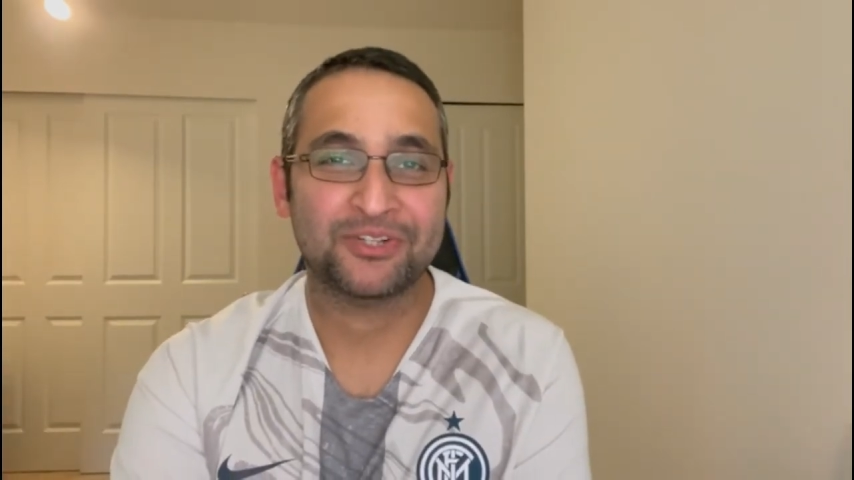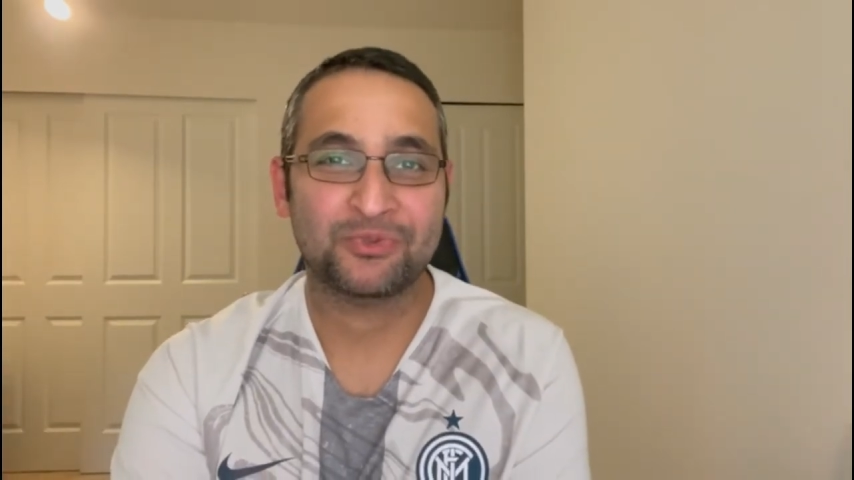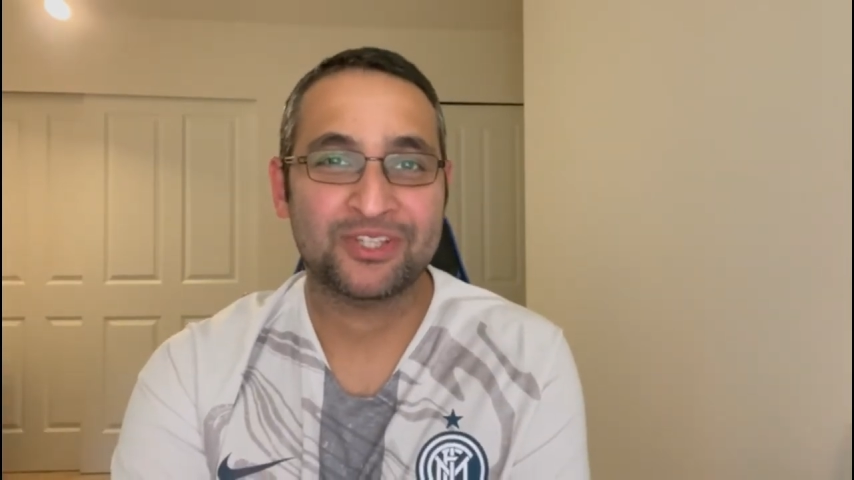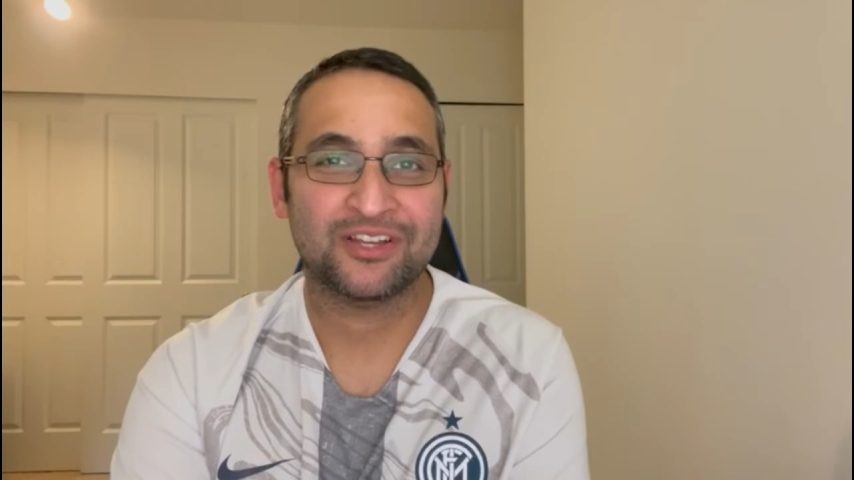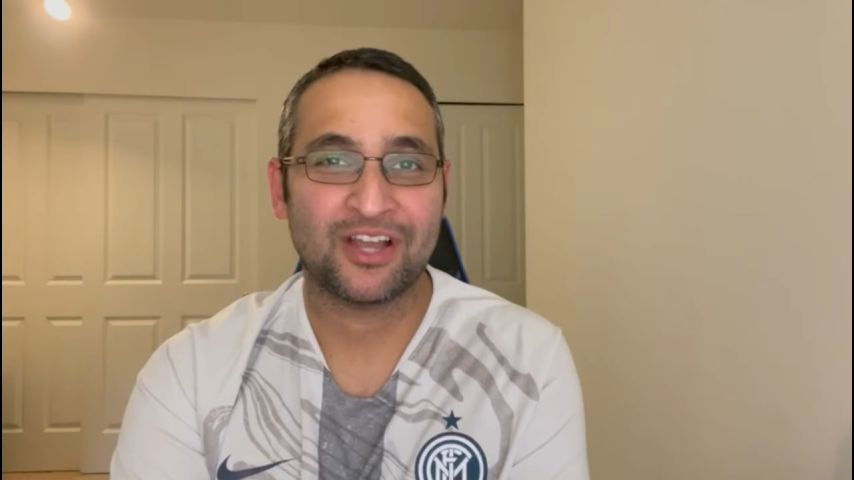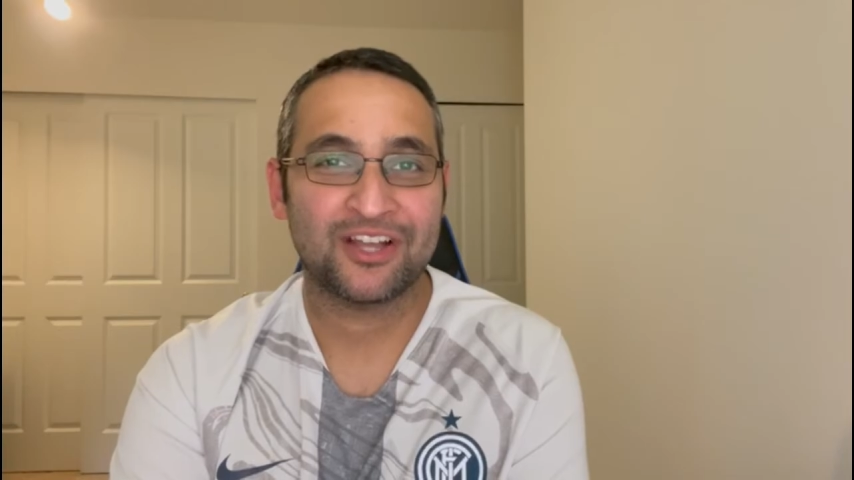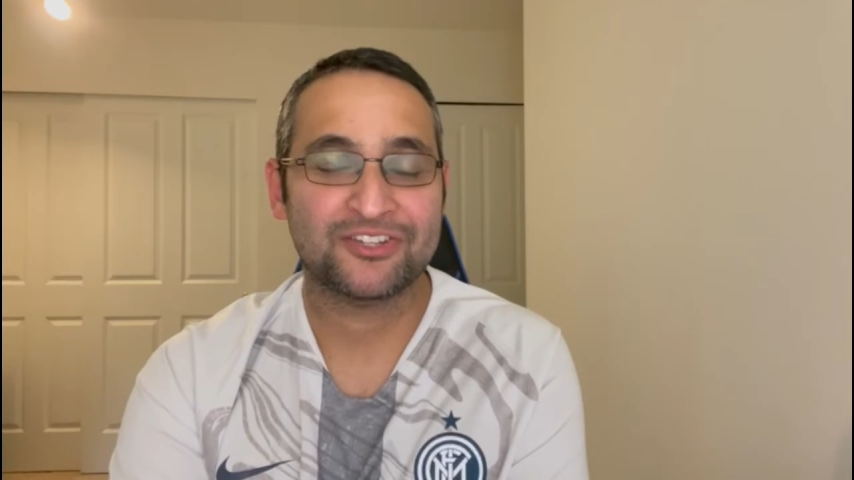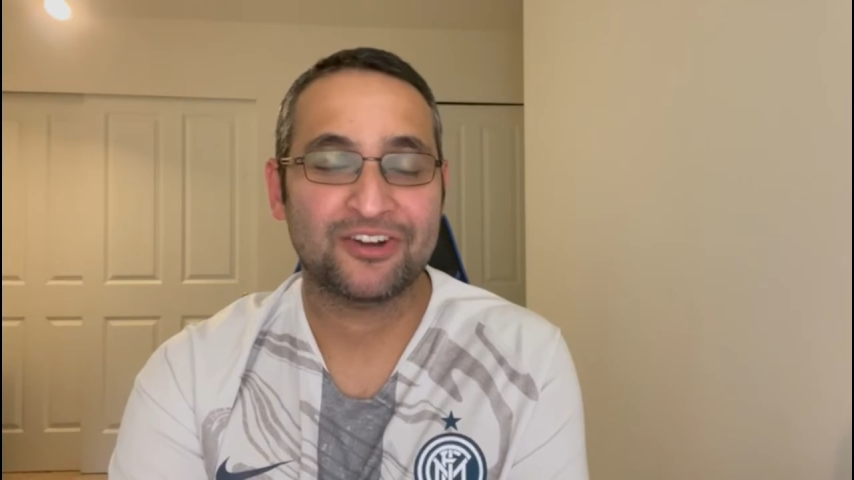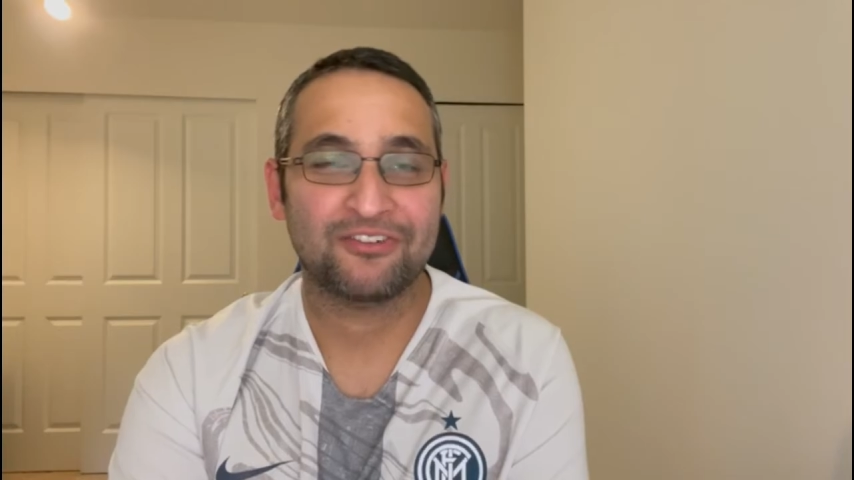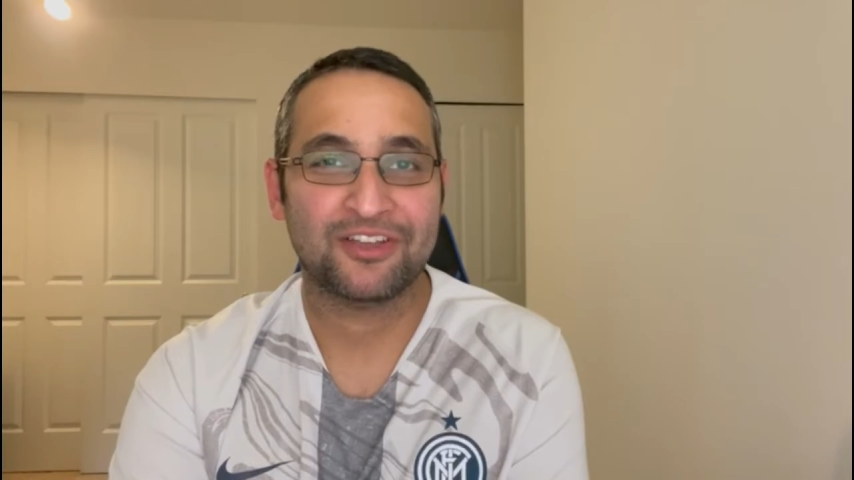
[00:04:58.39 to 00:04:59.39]
was
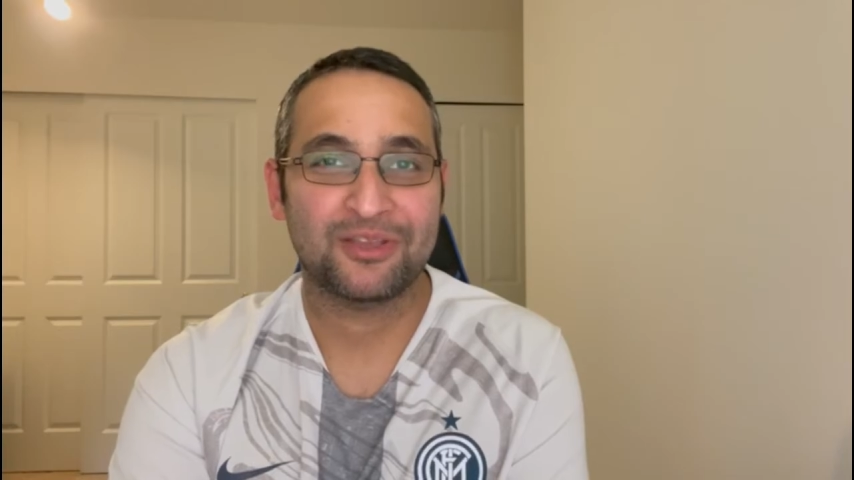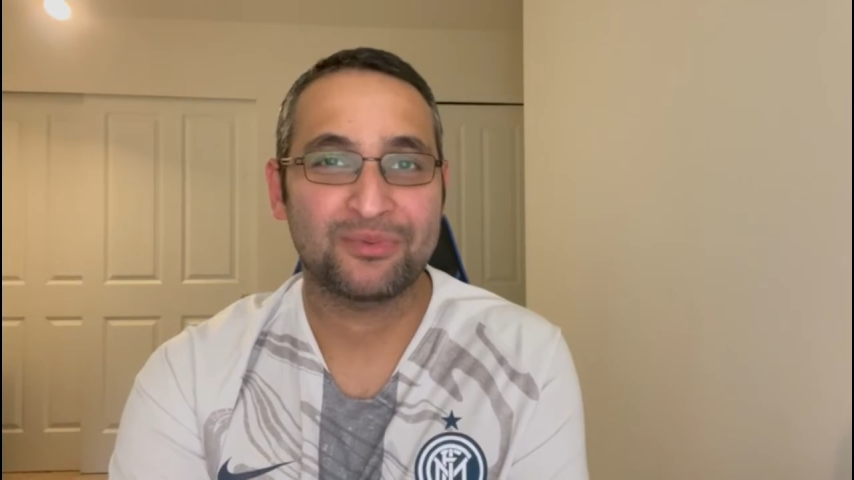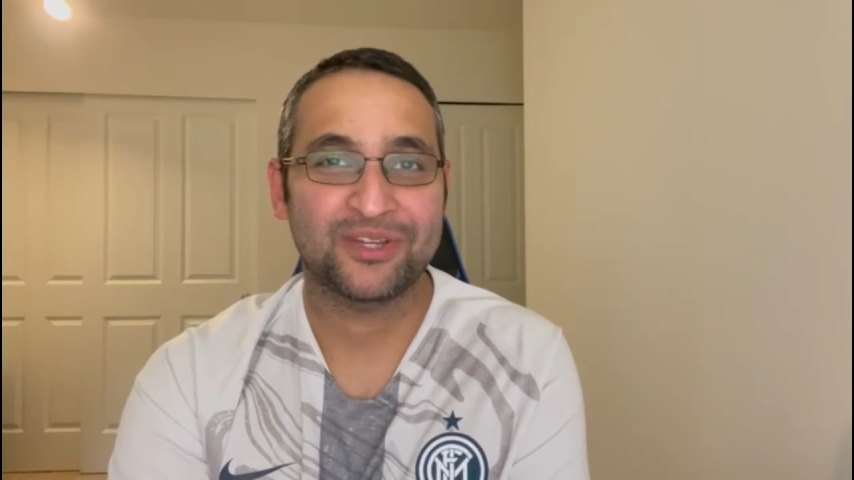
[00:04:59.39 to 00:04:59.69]
Achraf Hakimi.